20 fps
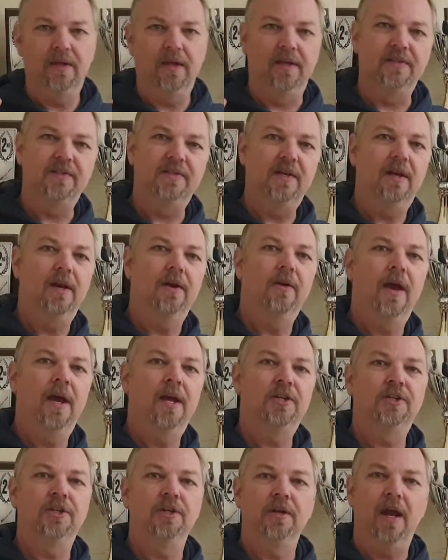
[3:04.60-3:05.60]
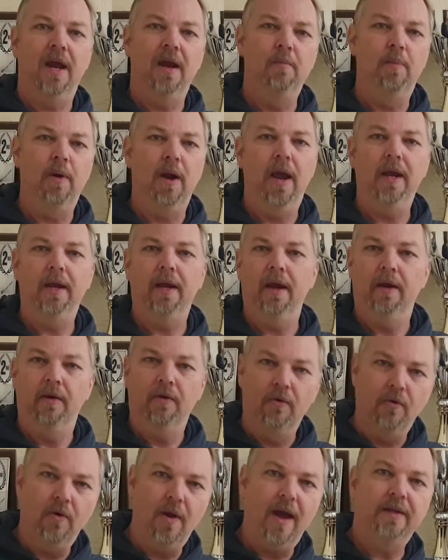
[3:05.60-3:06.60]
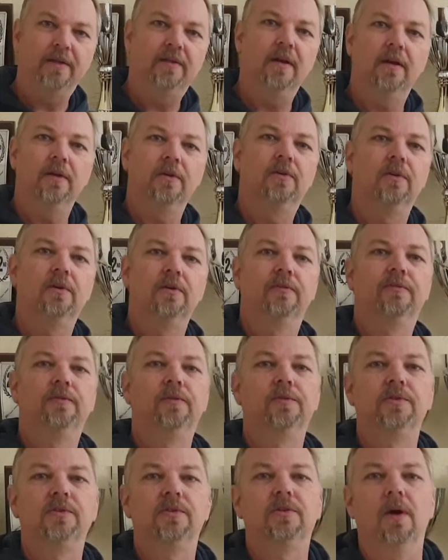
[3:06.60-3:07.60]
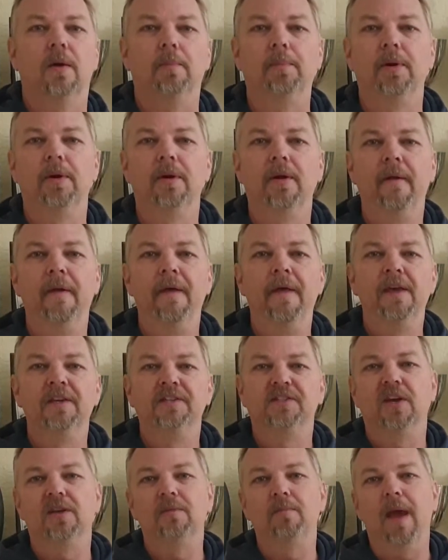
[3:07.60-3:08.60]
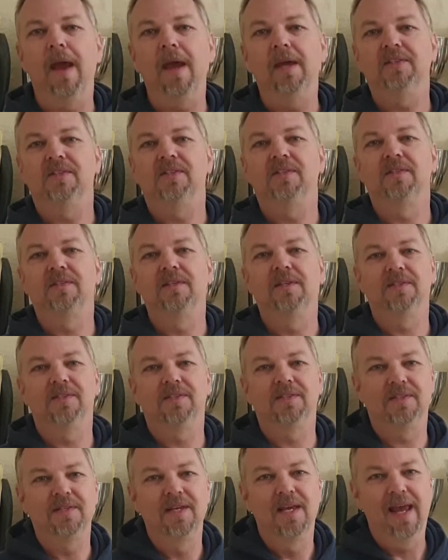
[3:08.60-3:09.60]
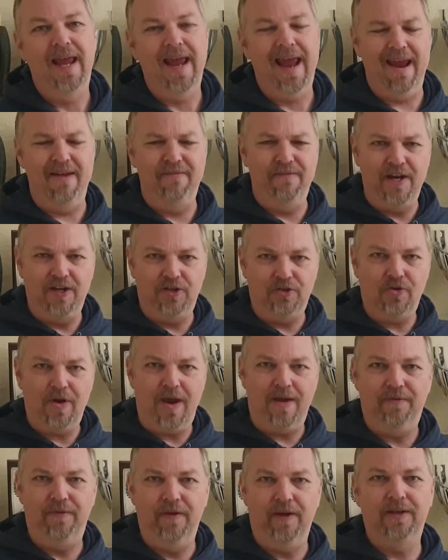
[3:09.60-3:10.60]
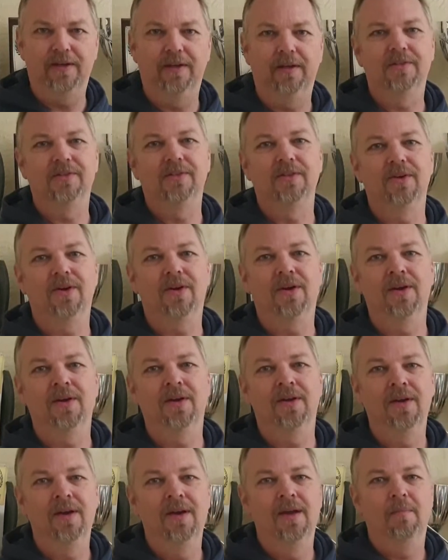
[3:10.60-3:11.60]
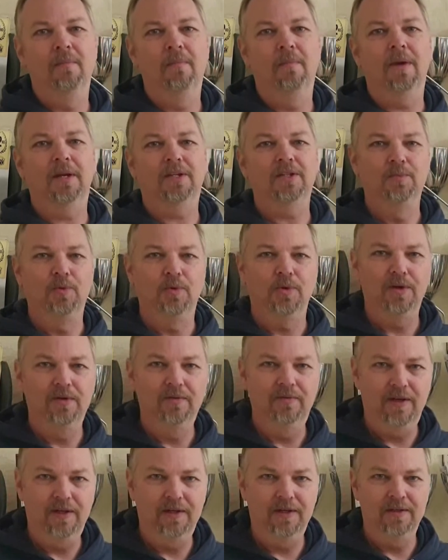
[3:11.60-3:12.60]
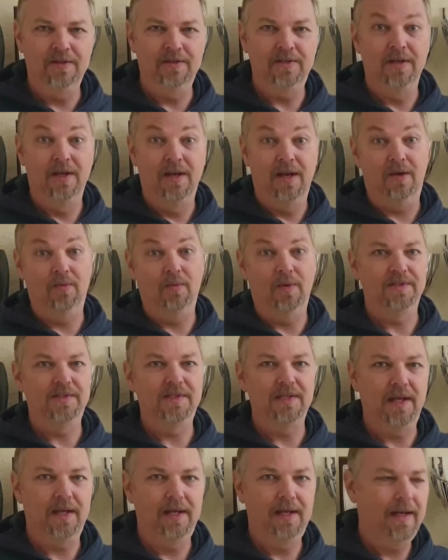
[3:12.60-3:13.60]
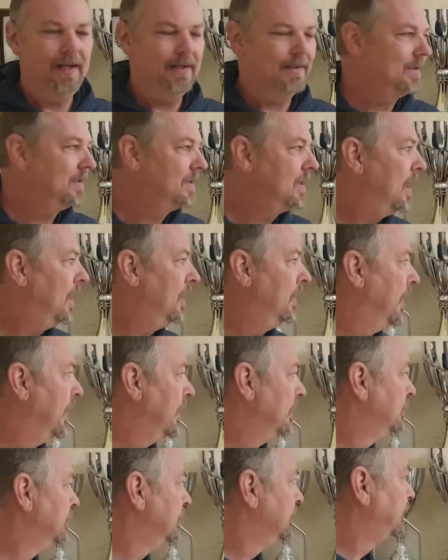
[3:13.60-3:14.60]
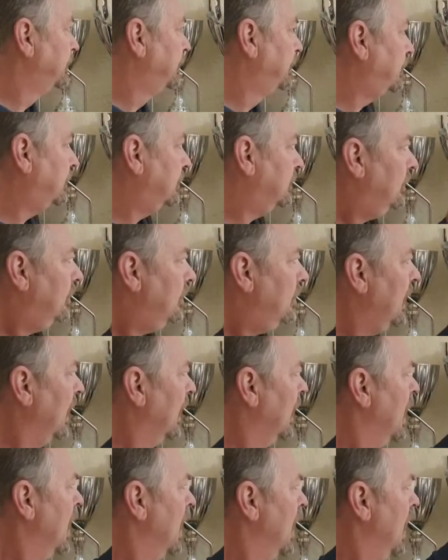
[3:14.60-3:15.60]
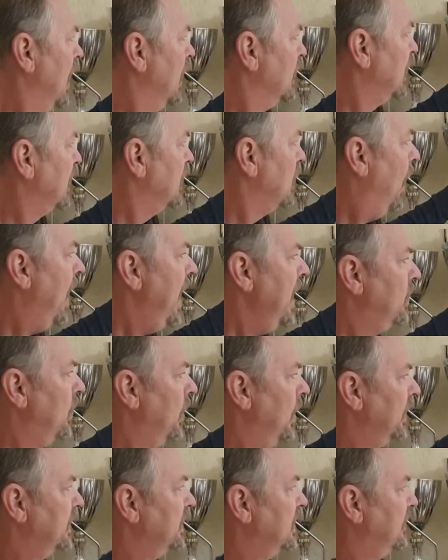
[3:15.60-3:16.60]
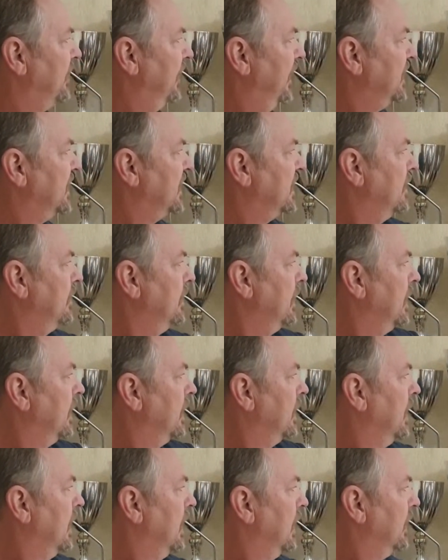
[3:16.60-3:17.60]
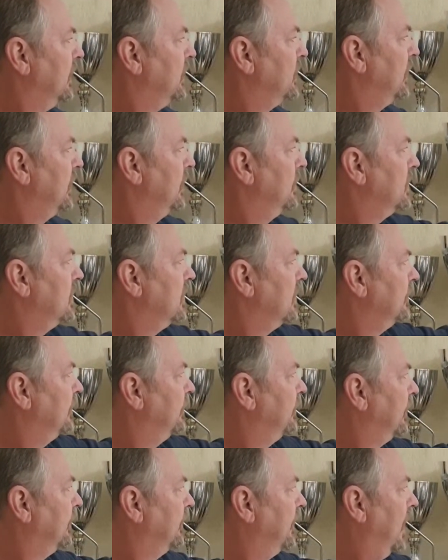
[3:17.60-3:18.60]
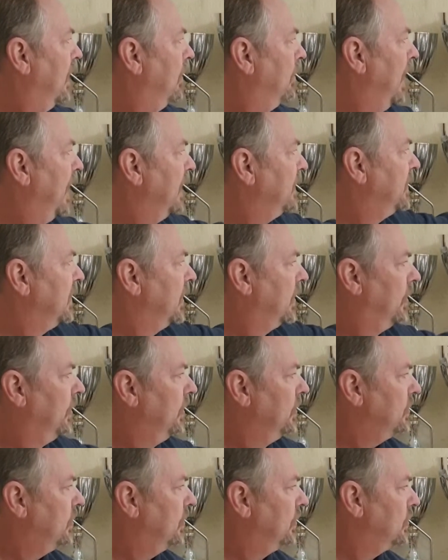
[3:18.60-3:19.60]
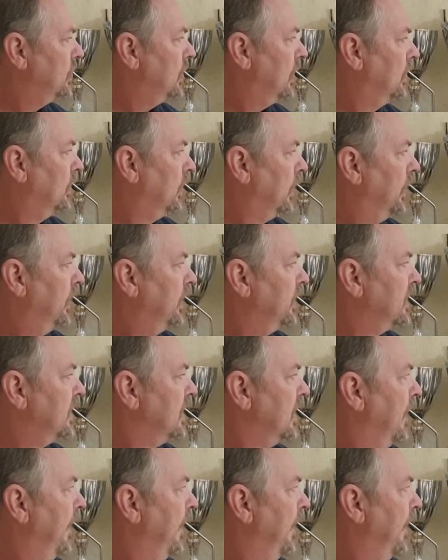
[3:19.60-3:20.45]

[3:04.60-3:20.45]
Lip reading: acceleration and braking right down to a full stop. So it makes this heavy traffic scenario much more convenient and once again less tiring. So the way it works is very similar in terms of how basic cruise control works.